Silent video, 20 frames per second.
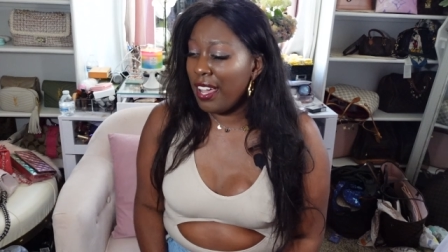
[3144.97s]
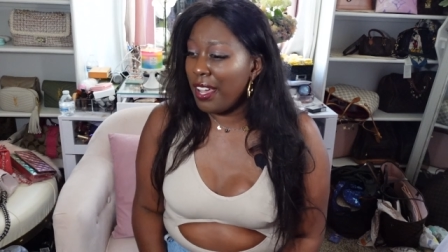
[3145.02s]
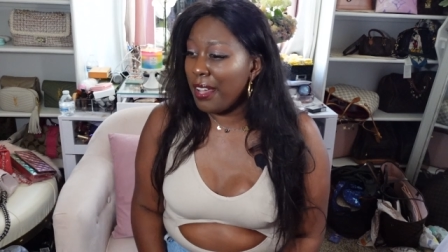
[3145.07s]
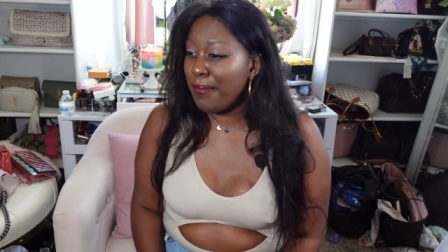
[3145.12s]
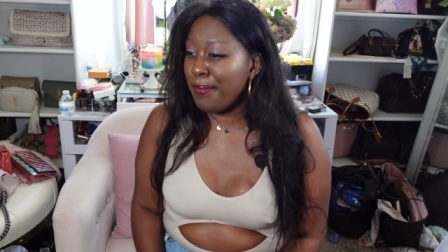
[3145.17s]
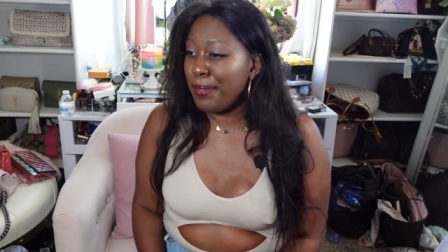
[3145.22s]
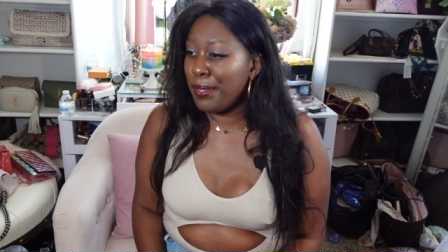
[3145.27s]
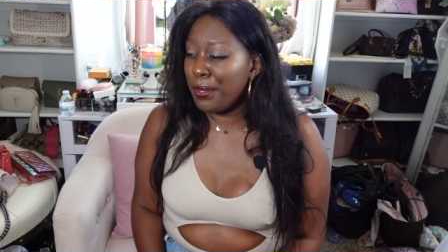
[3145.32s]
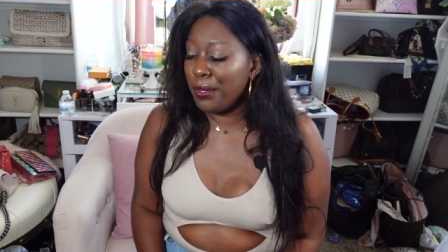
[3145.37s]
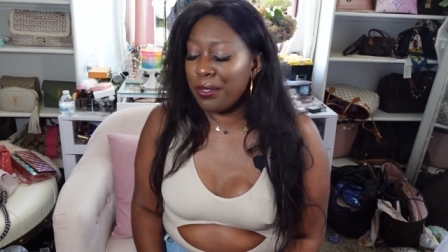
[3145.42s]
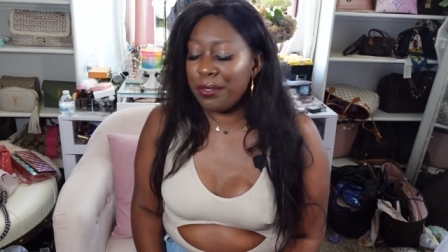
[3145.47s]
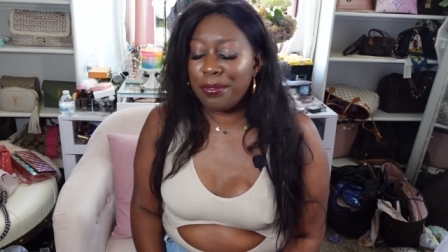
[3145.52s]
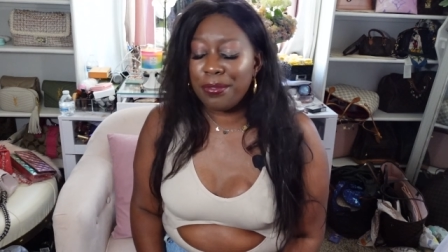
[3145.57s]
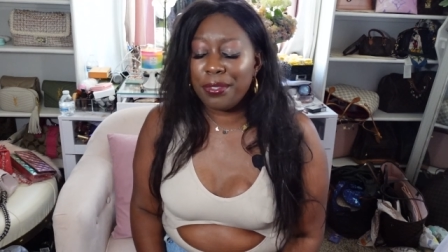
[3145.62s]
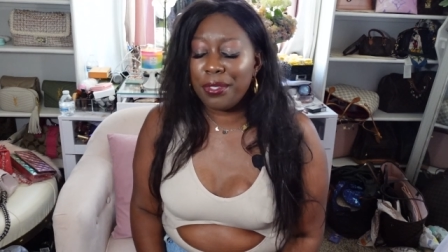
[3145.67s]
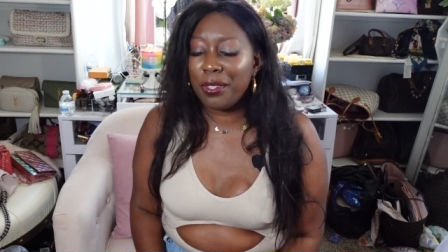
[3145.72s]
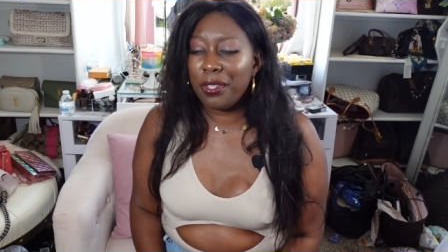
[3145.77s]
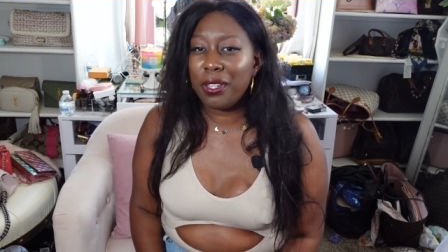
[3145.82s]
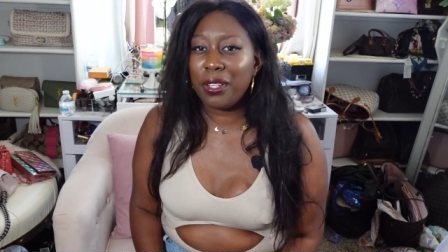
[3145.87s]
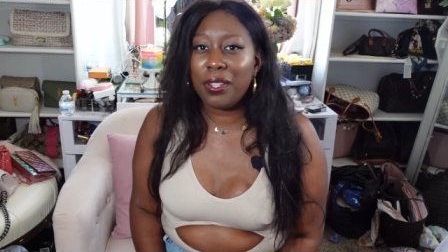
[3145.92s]
a
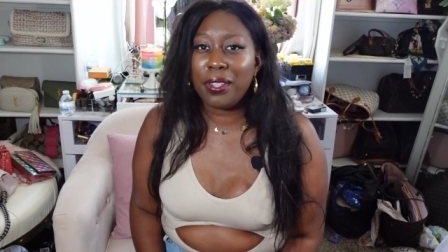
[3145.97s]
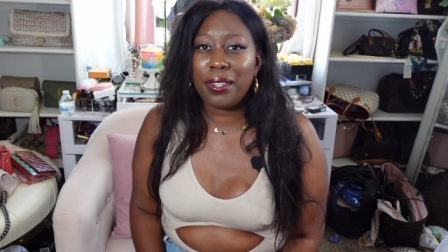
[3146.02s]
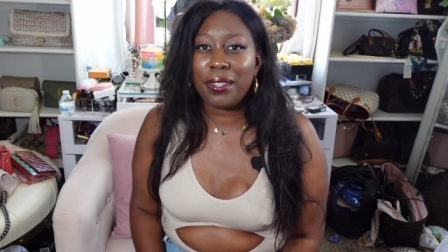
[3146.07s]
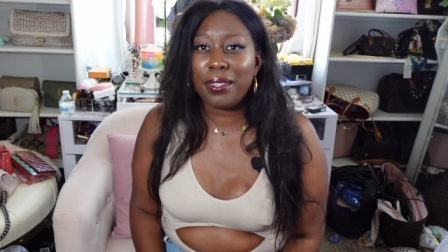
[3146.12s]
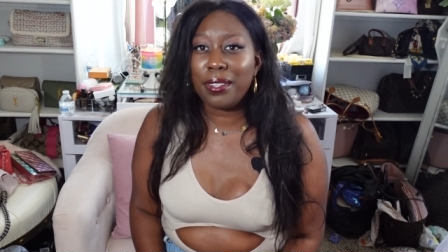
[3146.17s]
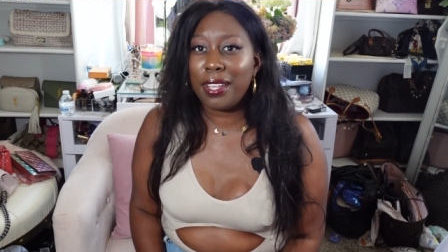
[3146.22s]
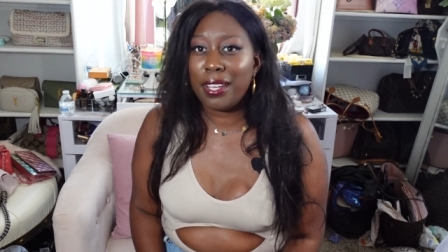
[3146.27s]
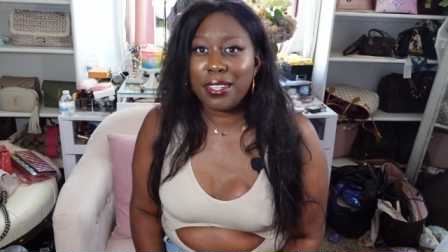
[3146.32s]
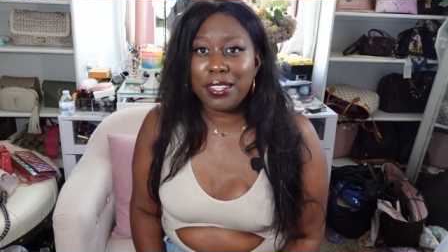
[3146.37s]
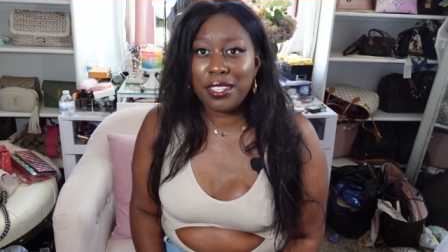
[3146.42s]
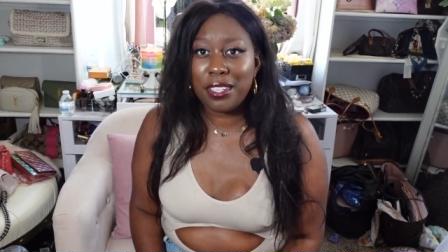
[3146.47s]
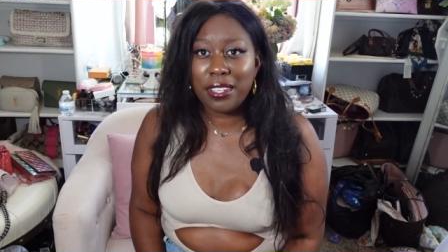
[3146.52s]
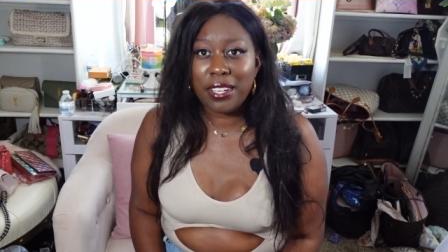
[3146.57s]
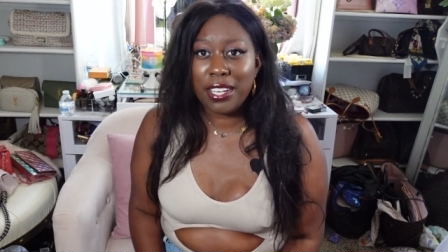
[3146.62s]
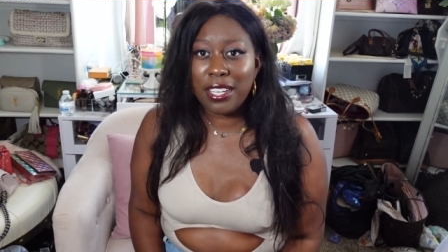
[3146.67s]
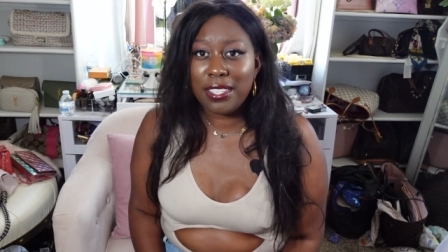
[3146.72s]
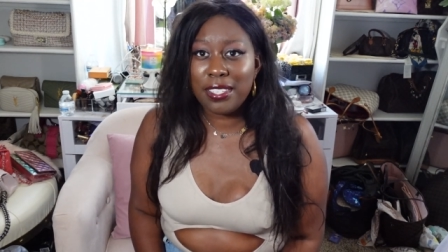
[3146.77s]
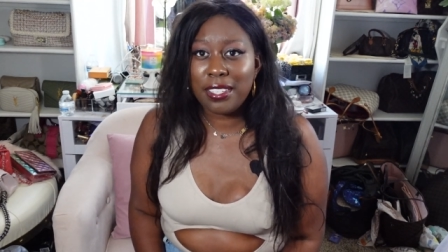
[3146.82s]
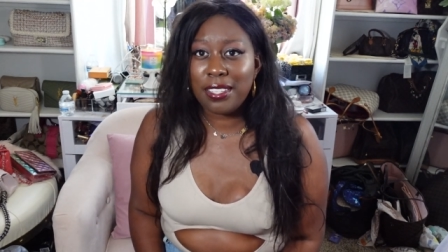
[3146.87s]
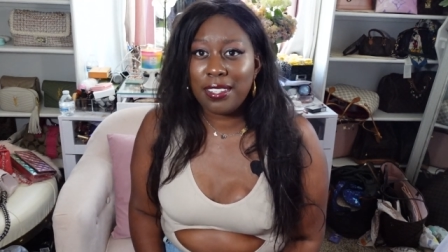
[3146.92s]
beautiful,
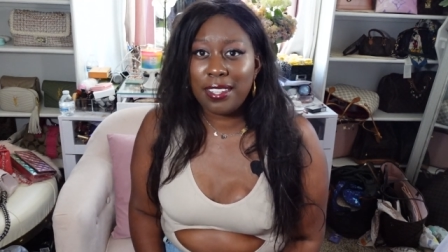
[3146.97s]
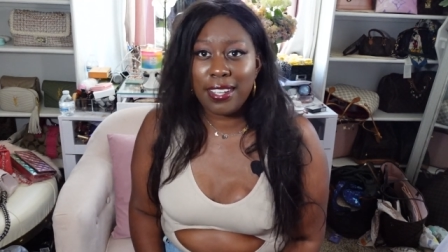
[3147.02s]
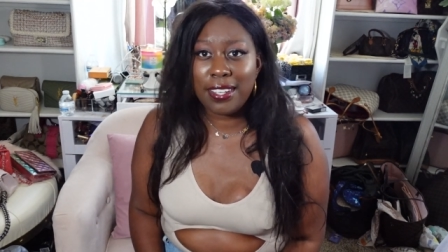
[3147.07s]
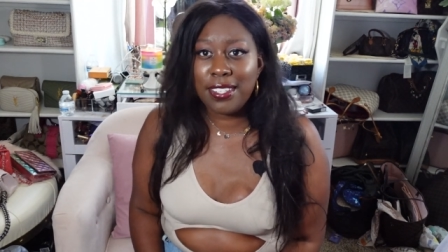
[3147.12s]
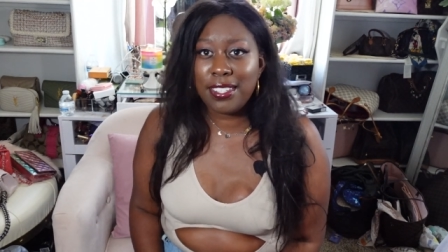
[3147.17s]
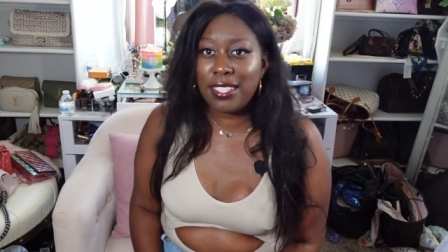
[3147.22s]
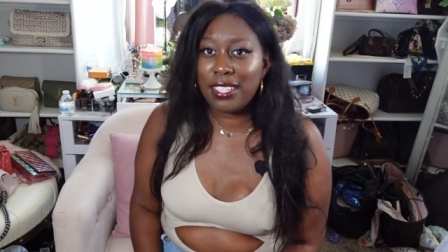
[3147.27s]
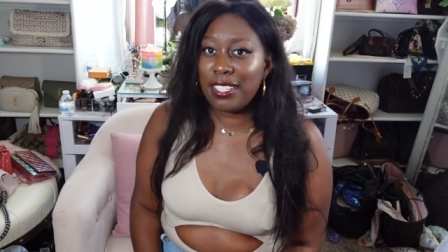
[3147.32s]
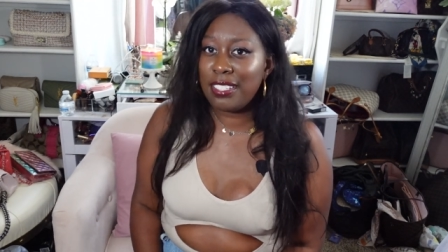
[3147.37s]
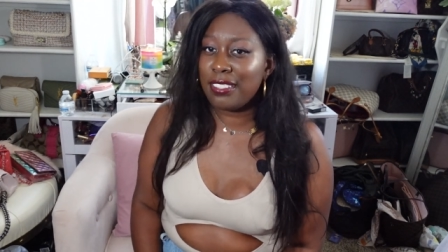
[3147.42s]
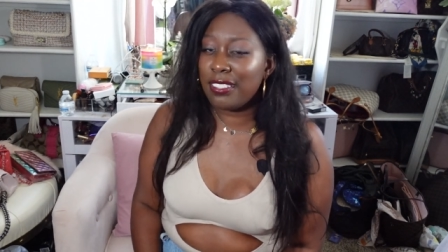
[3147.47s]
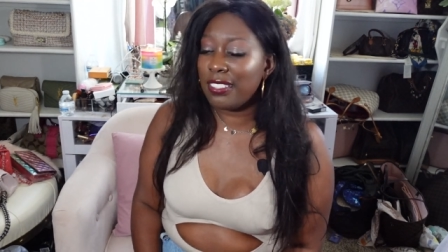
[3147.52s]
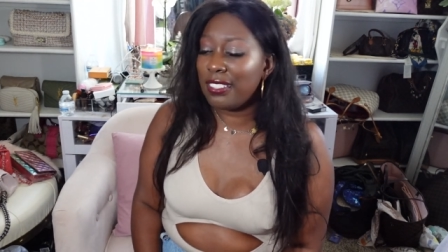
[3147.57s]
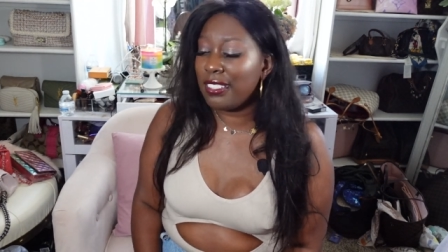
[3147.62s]
luxurious collection